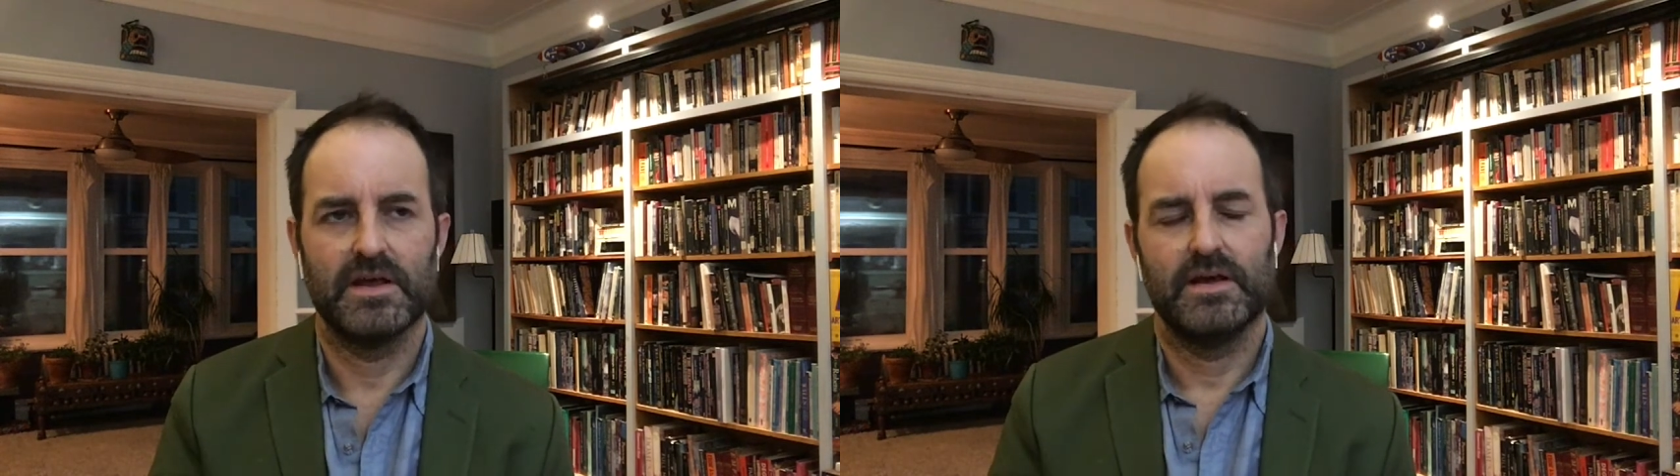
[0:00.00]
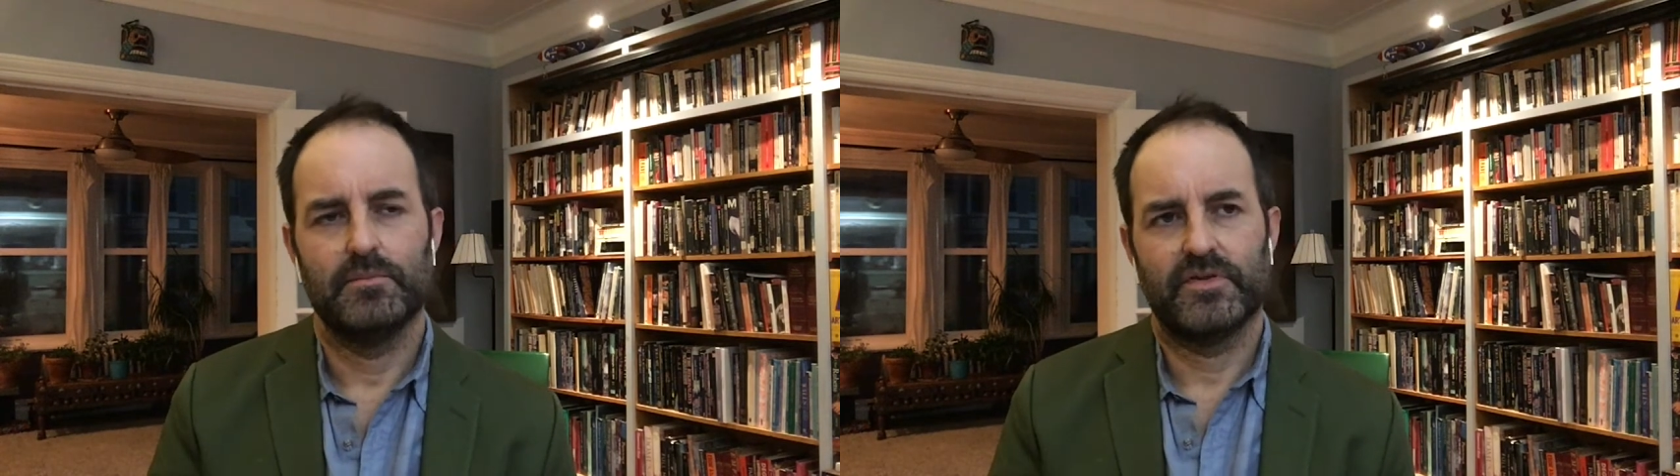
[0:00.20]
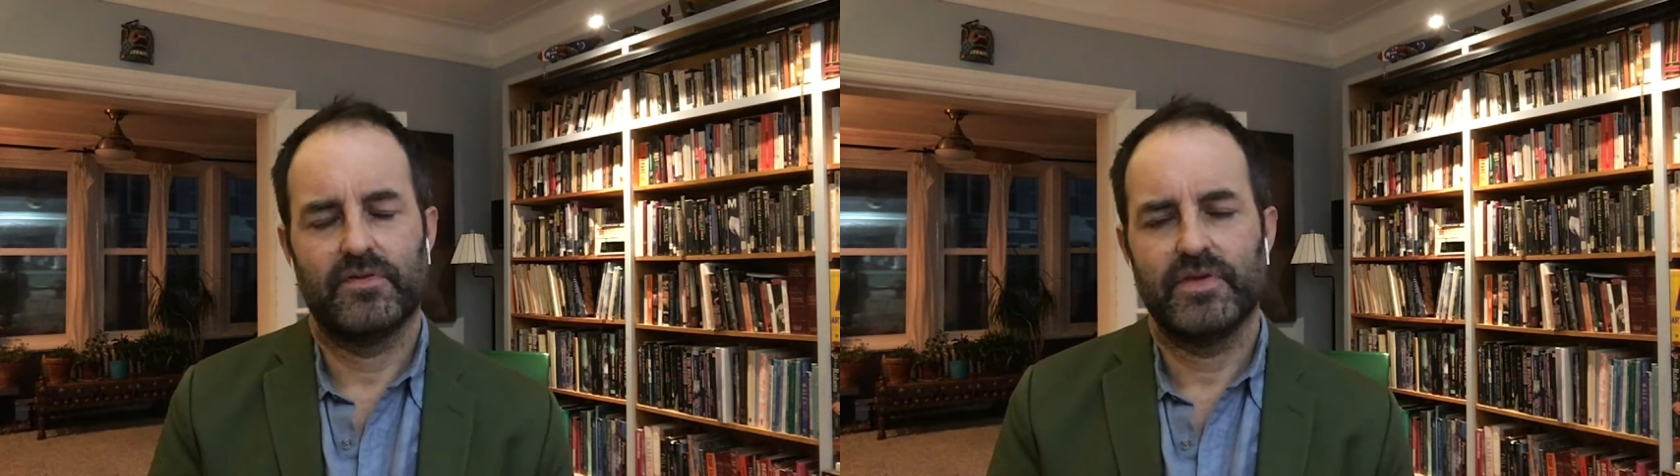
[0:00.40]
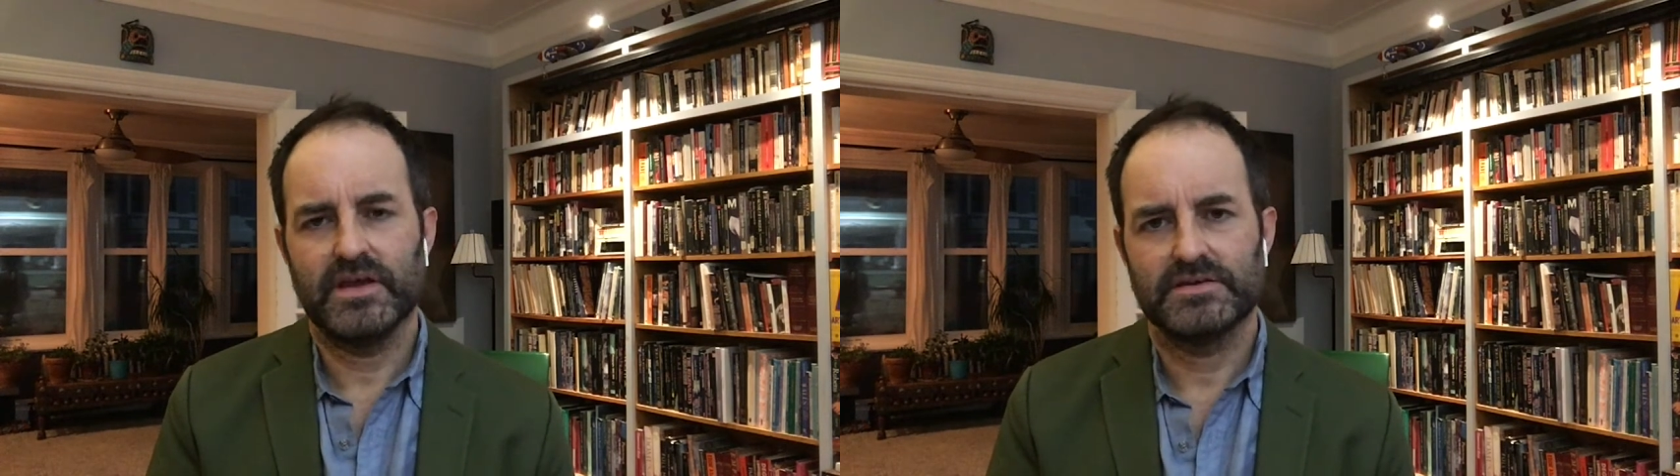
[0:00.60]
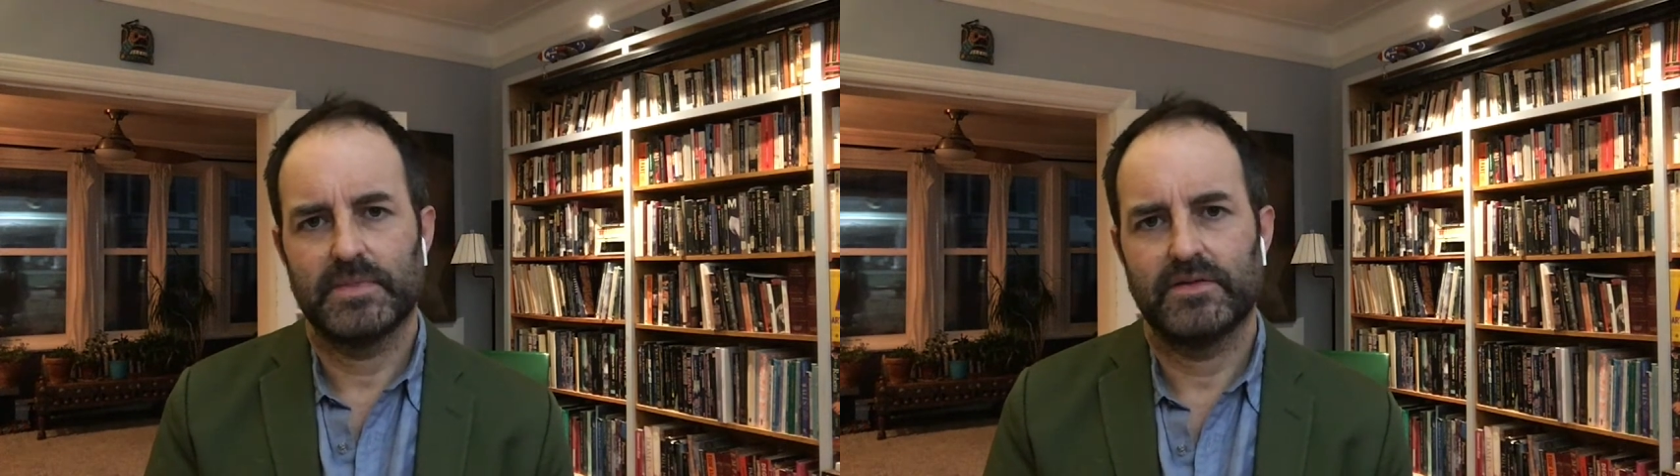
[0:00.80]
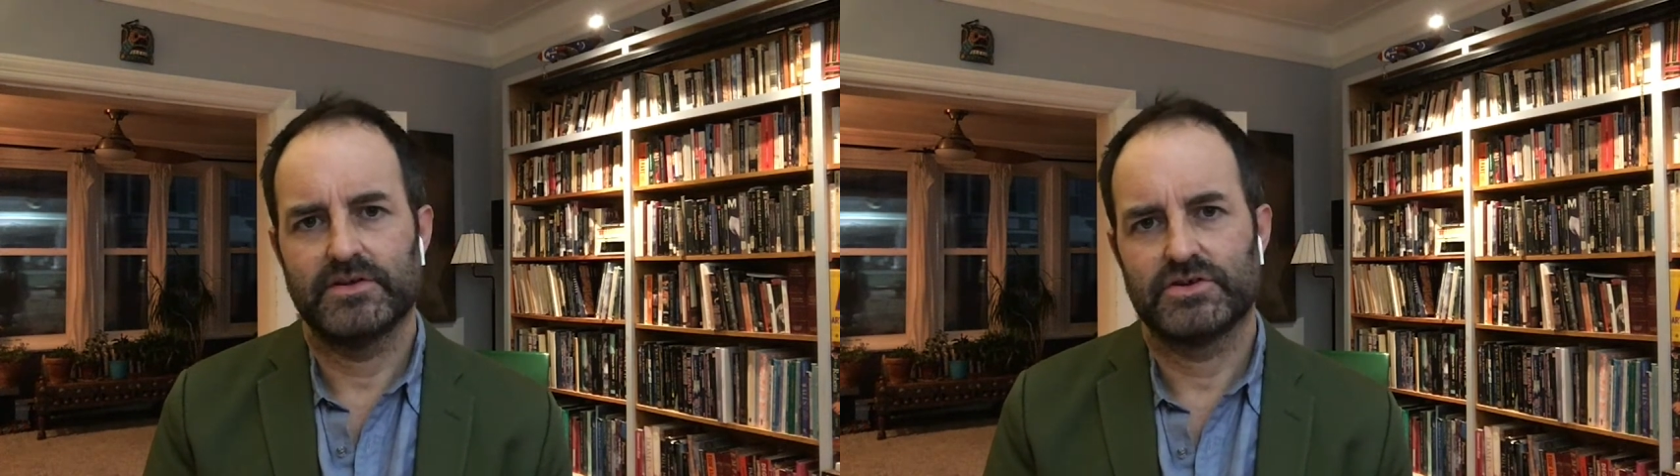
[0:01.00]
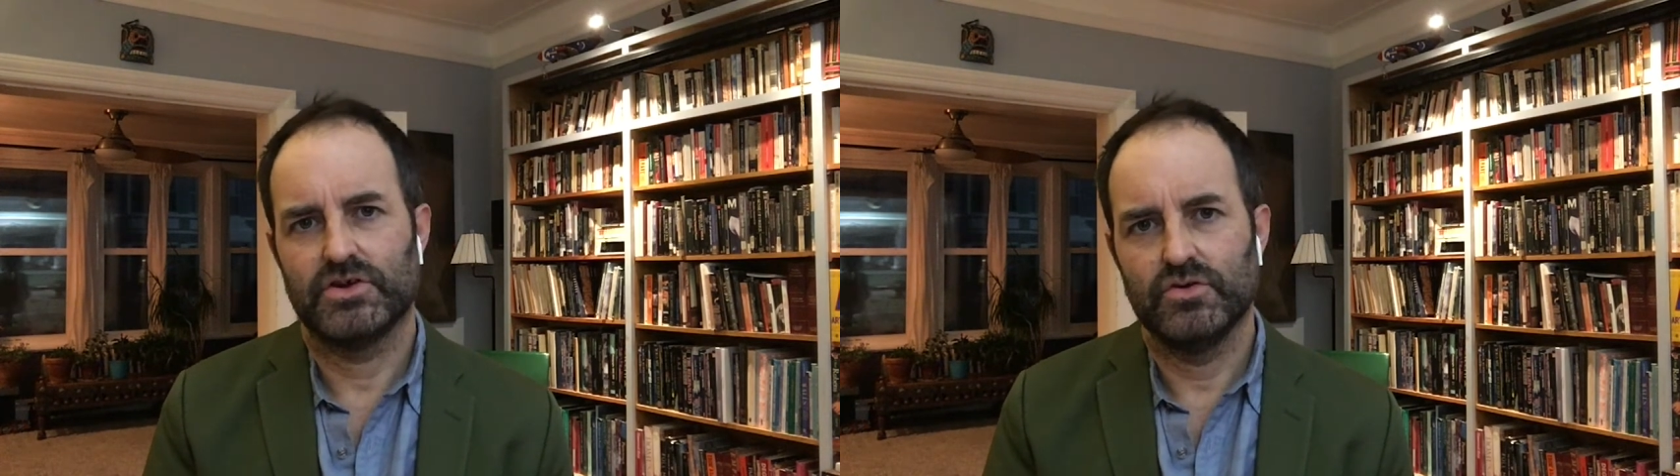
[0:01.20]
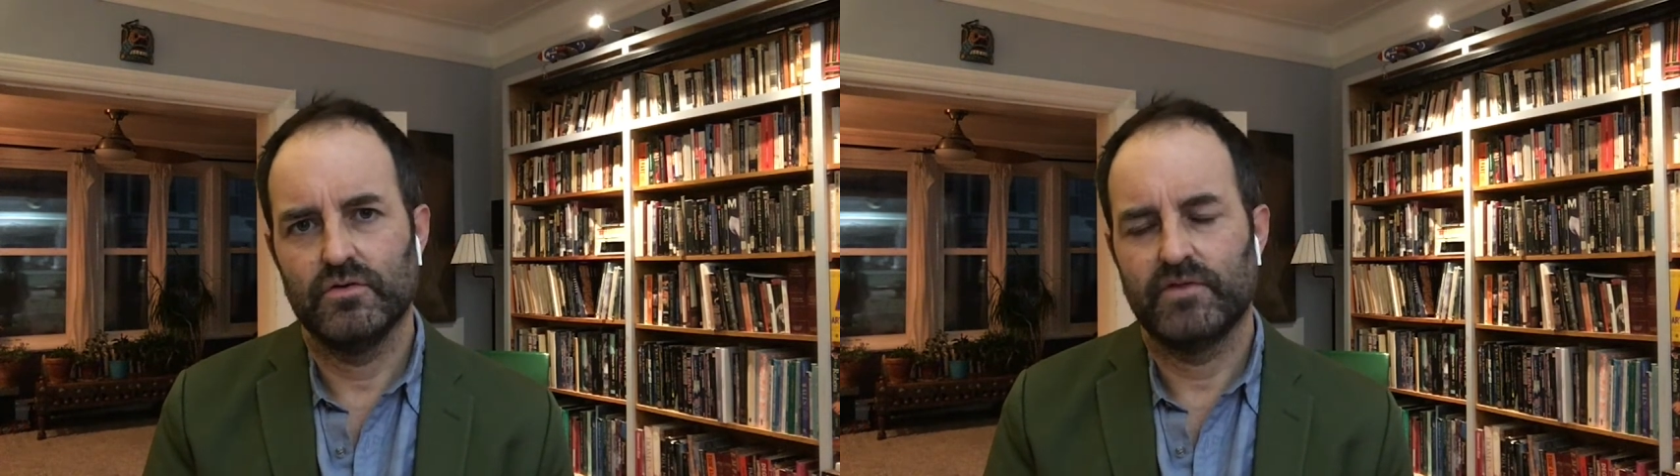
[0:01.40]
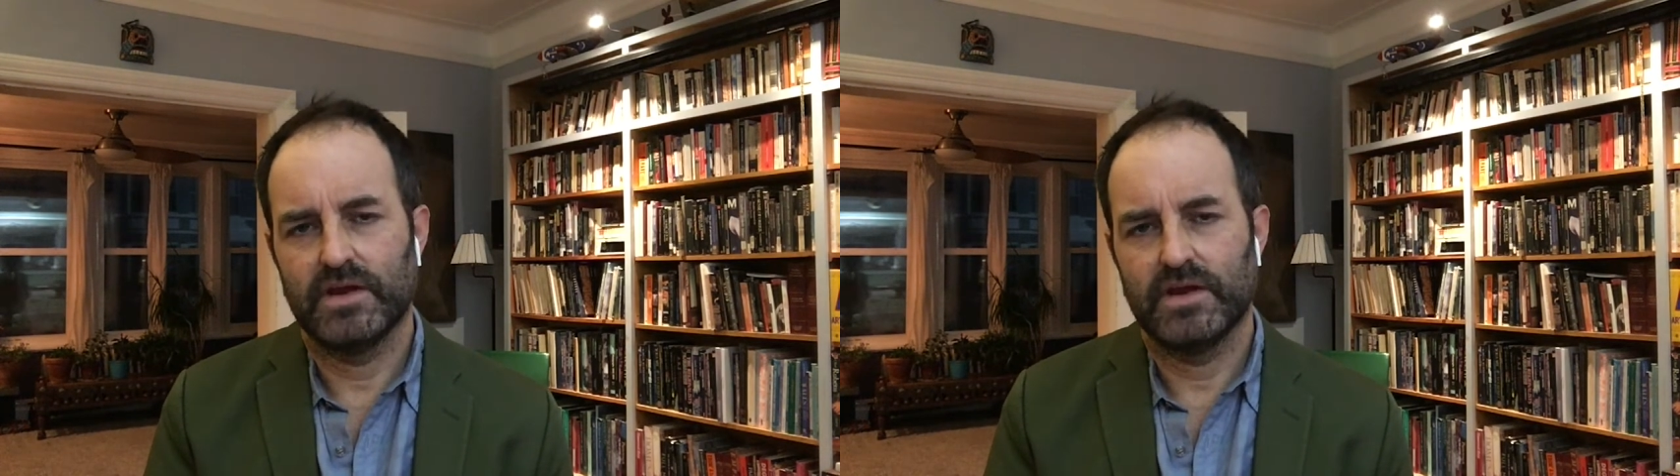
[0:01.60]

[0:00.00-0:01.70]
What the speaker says: But the thing is about this UV